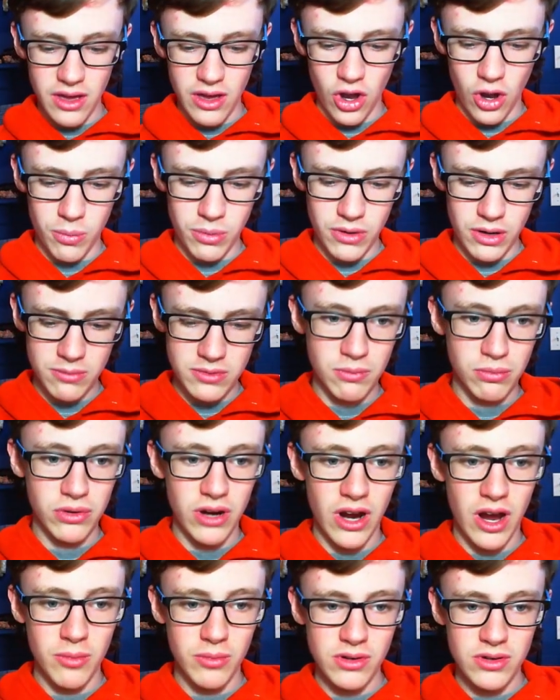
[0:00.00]
open up some
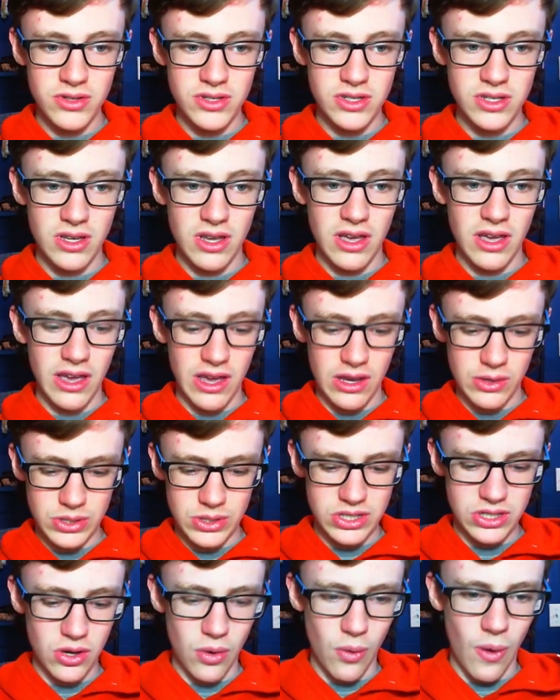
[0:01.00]
parameters, and we
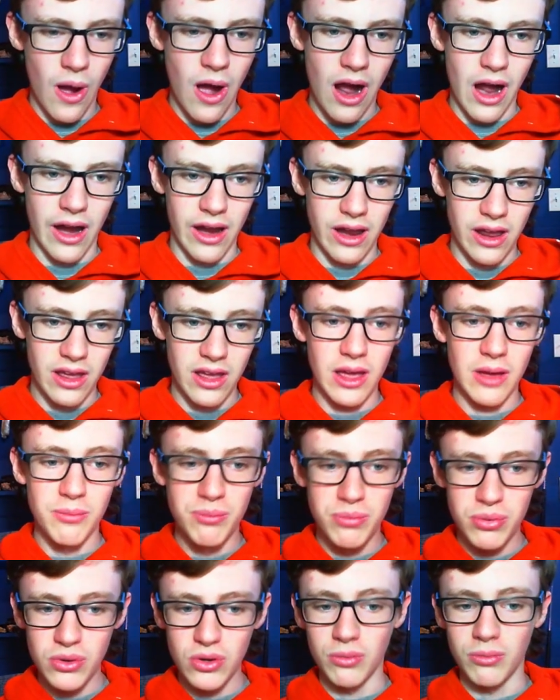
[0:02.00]
just go I, and
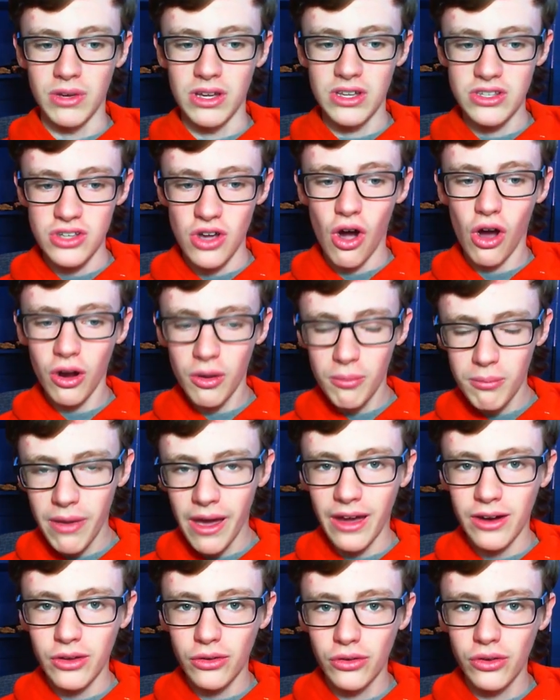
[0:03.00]
boom, it's
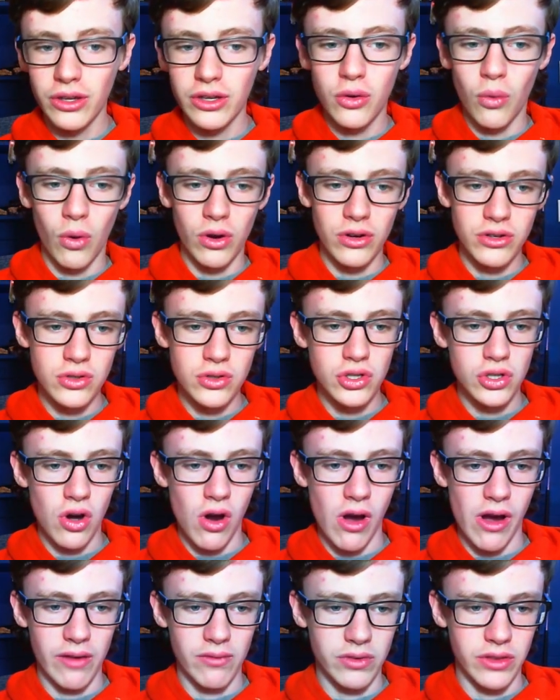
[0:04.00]
automatically going to
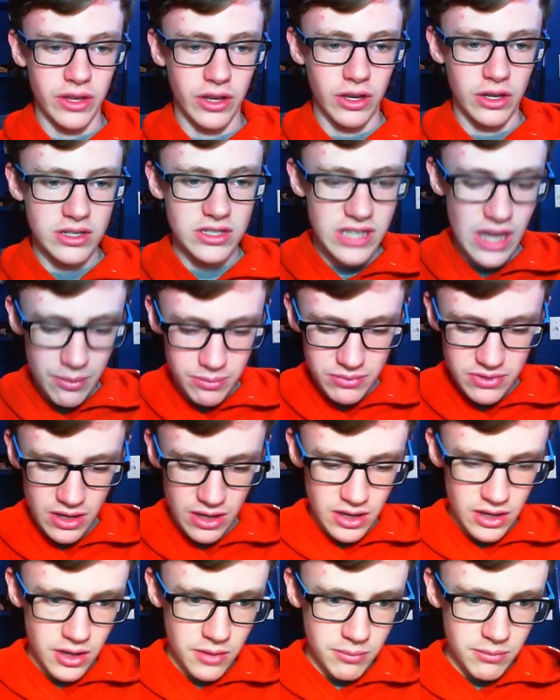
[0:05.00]
draw everything, except
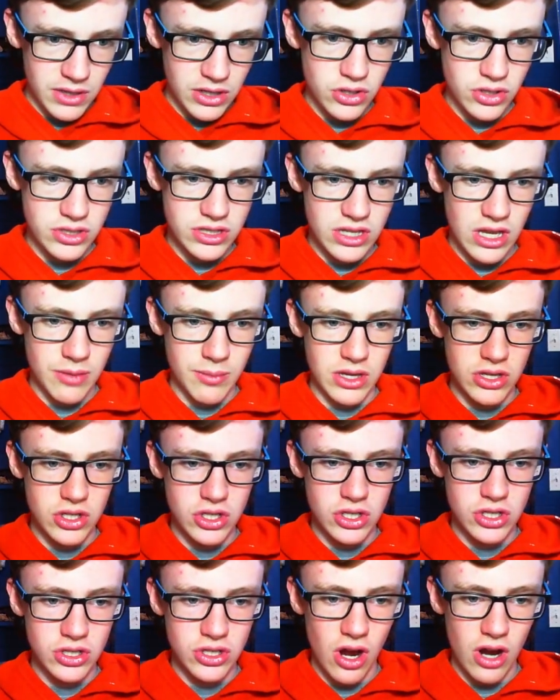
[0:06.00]
make sure it's
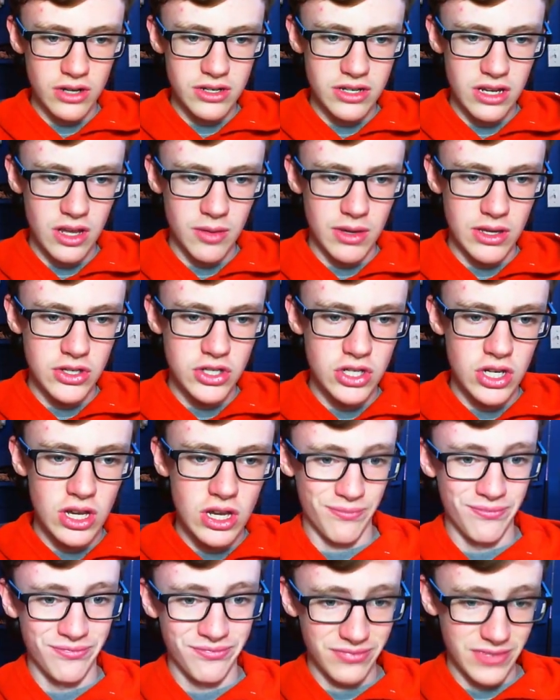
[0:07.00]
image dot image.
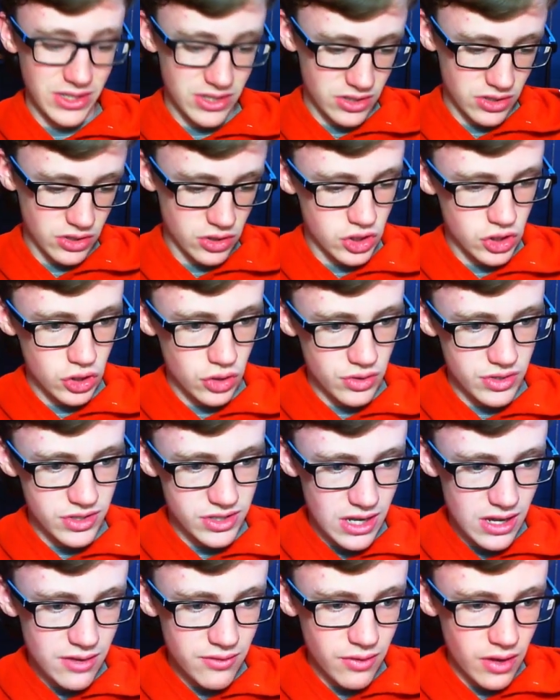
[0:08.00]
Let's control
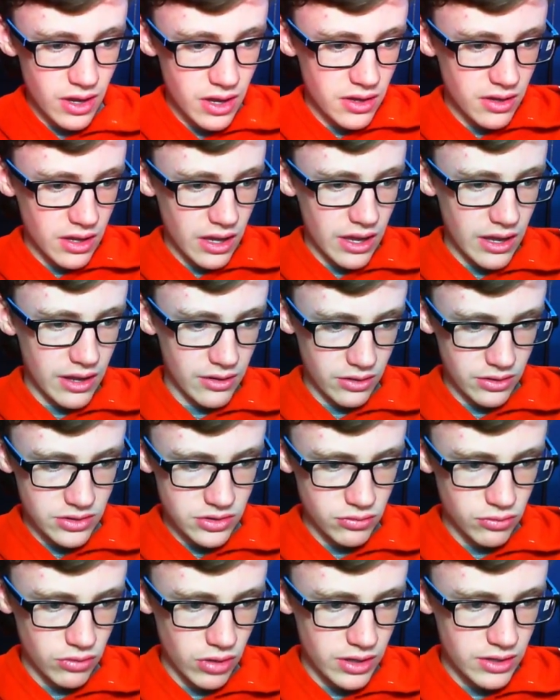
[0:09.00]
save, and let's
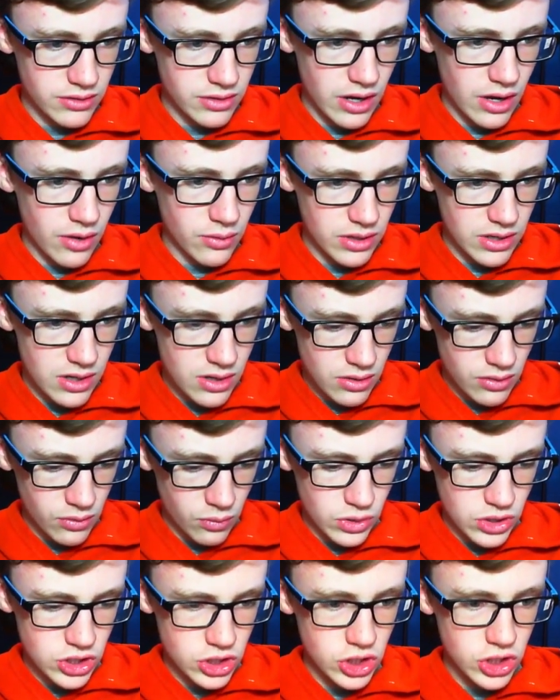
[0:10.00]
run it down here.
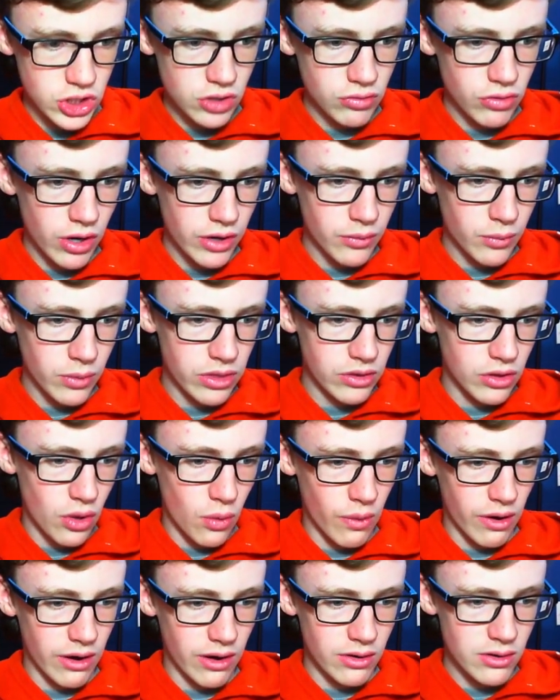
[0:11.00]
We should run with no
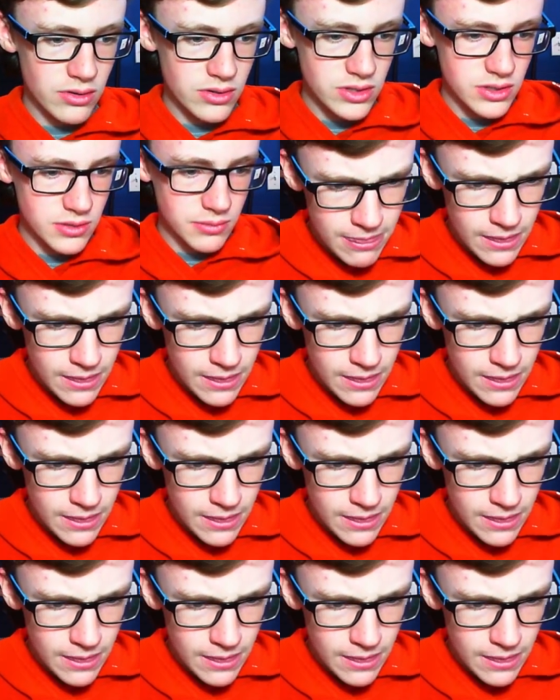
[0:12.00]
errors.